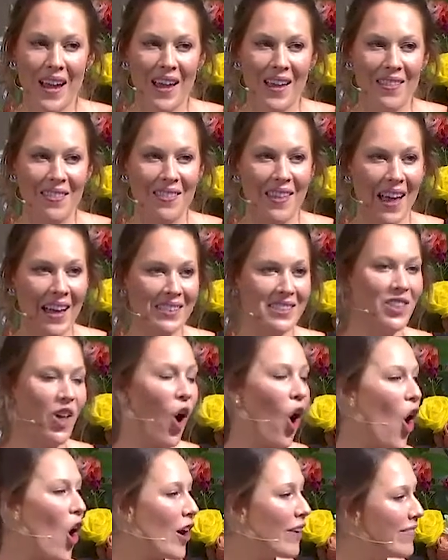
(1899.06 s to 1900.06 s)
And that's the
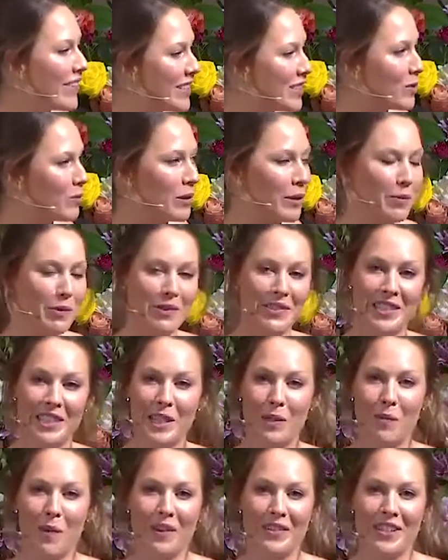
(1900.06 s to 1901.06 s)
harvest we will
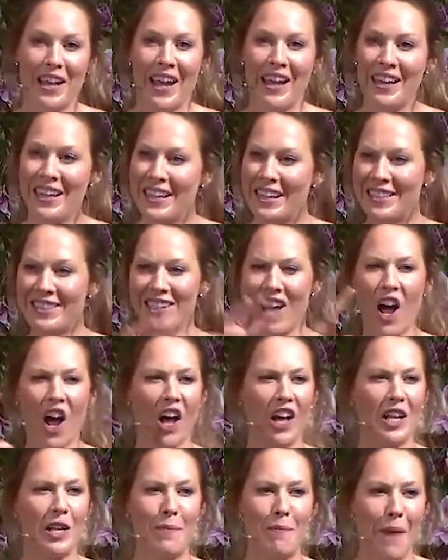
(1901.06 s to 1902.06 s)
see one day. It is
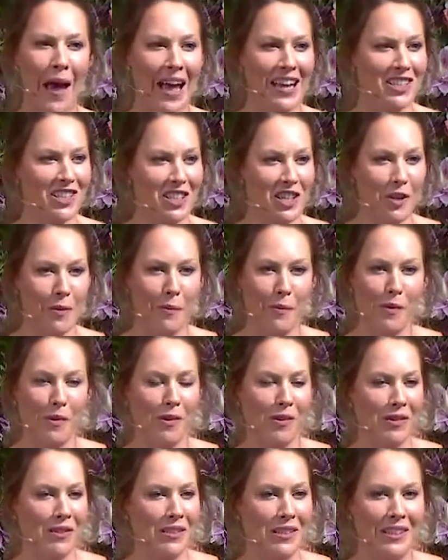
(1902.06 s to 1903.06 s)

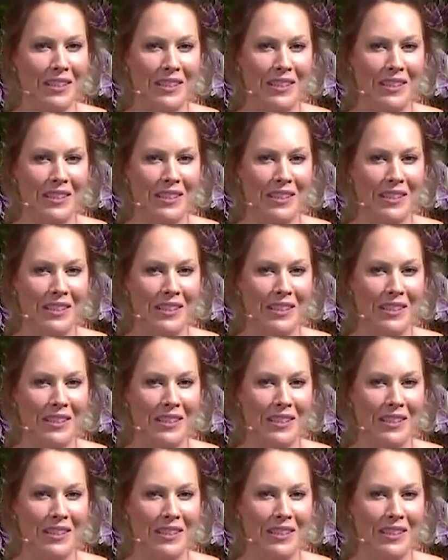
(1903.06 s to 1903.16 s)
unimaginable.